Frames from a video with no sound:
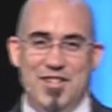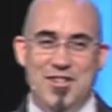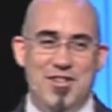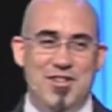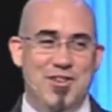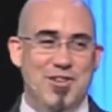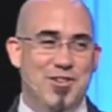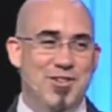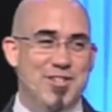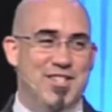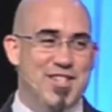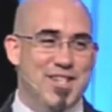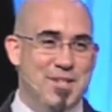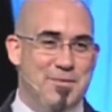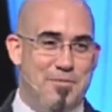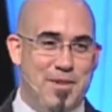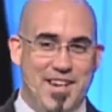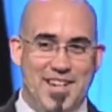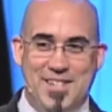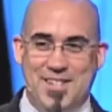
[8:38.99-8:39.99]
You just
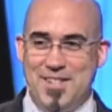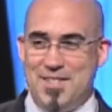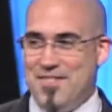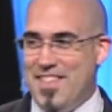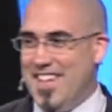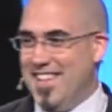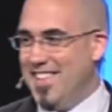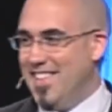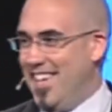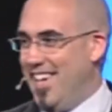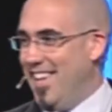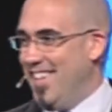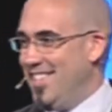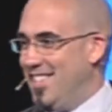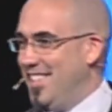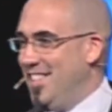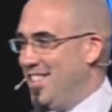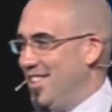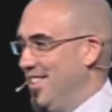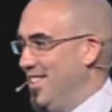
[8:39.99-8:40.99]
pictured me in
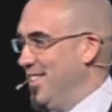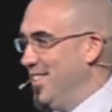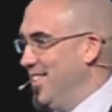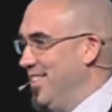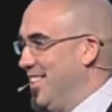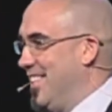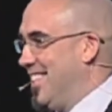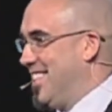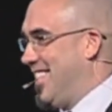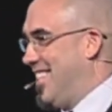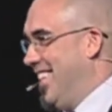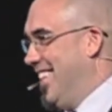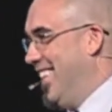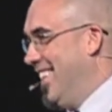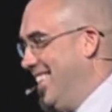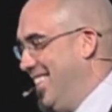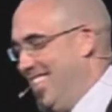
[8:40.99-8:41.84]
Daisy Dukes. All